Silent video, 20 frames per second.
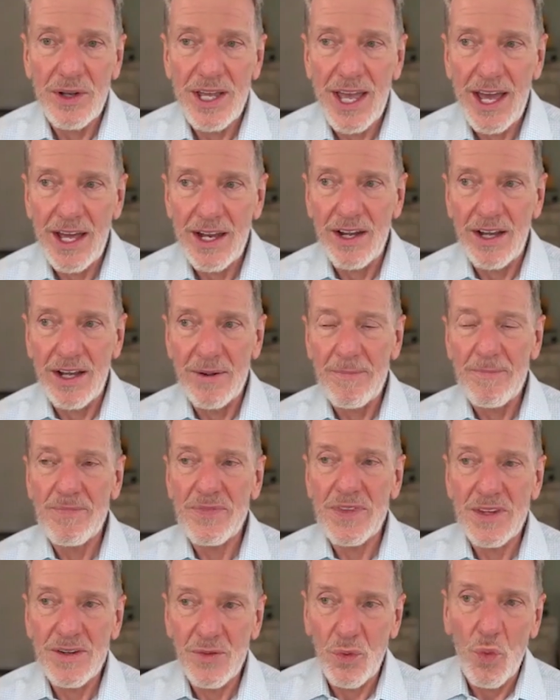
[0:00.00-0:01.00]
He had
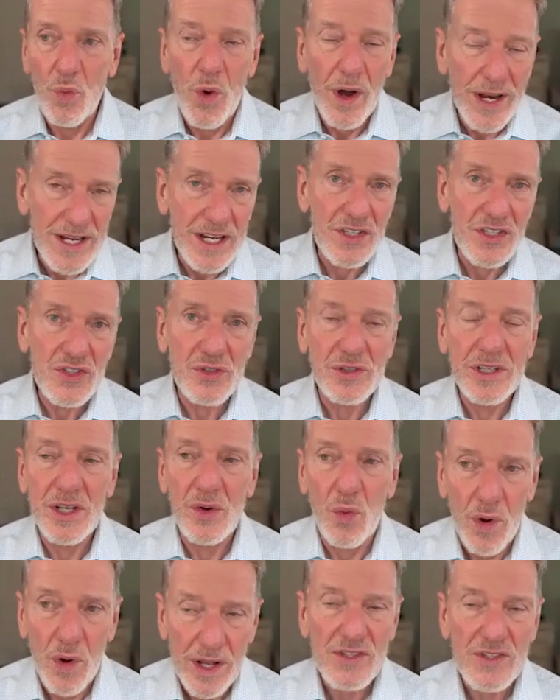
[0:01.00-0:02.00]
one history
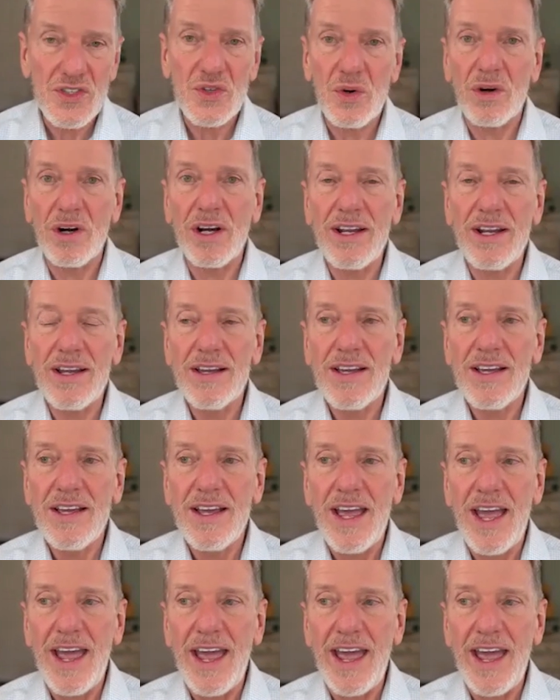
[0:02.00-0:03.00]
and one story,
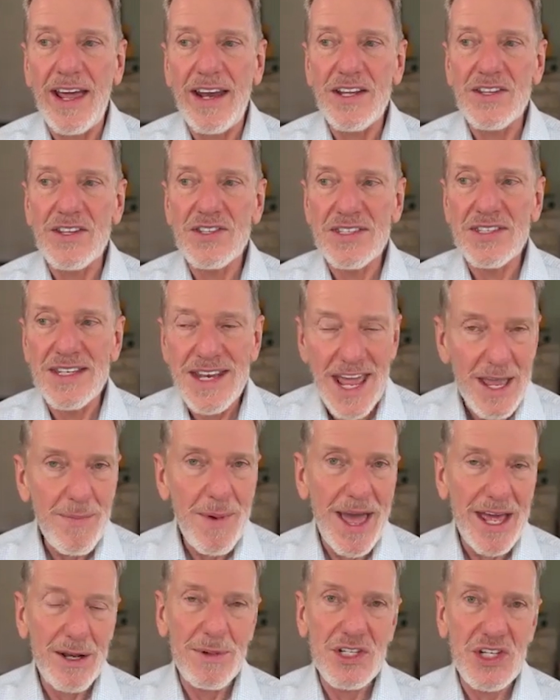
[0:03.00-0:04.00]
and his name
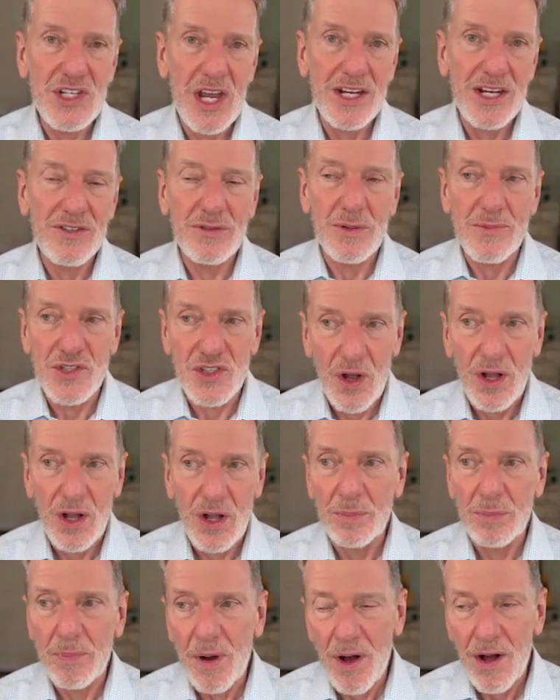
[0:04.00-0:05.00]
had to be changed from
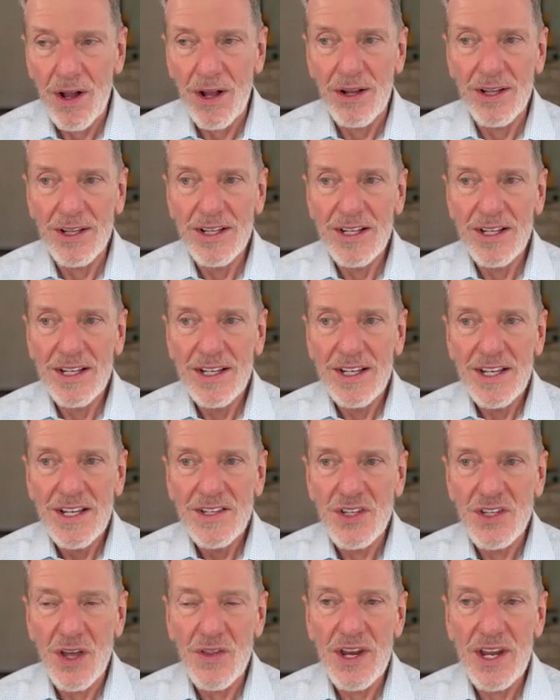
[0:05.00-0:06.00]
Saul to Paul
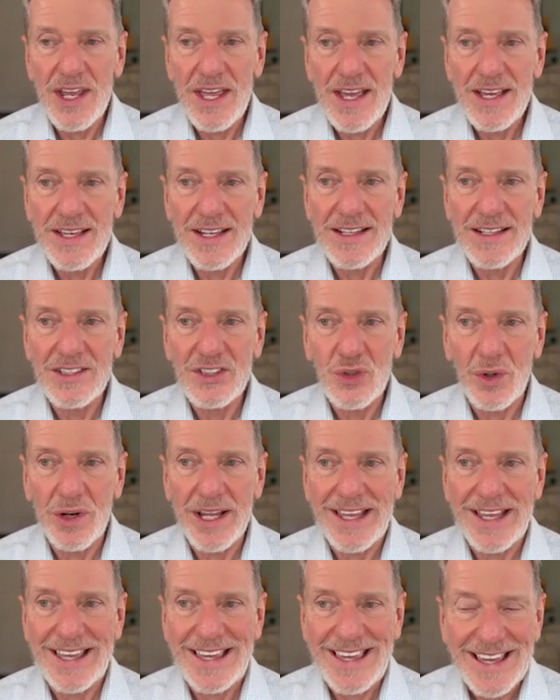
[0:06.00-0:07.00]
so that he could sort
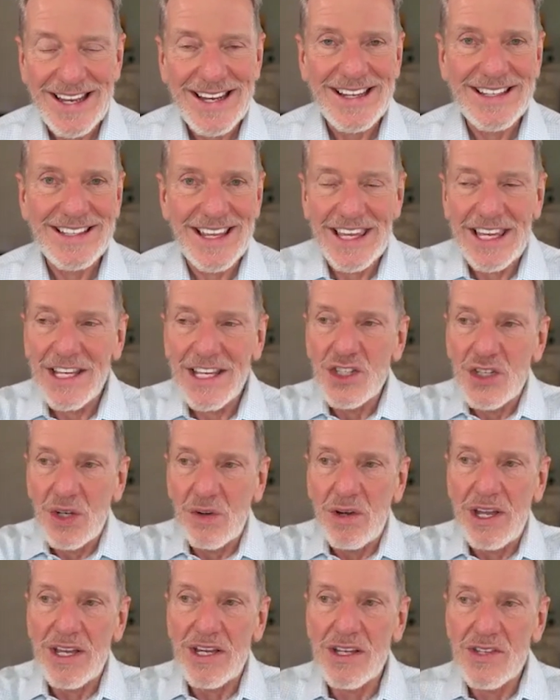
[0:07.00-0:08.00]
of get it into
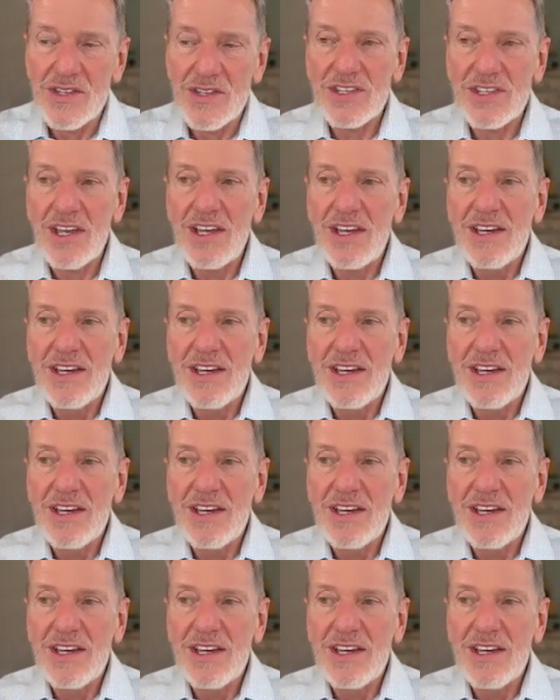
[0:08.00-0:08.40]
his,